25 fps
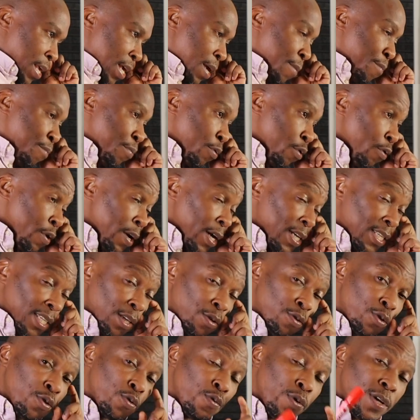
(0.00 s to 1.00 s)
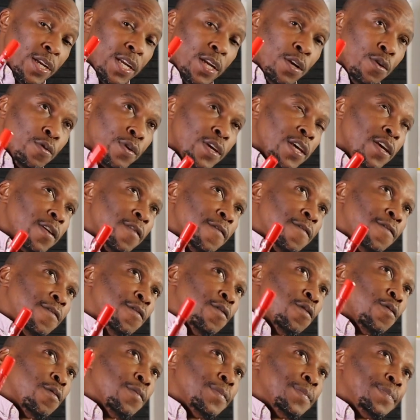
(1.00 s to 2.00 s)
employers are not only looking
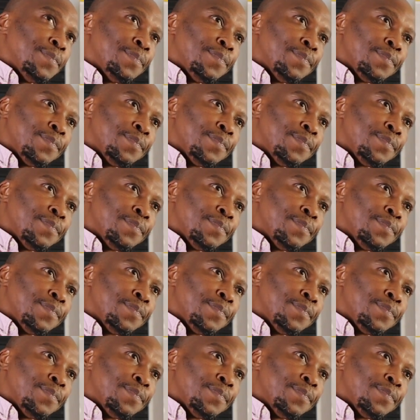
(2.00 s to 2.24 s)
for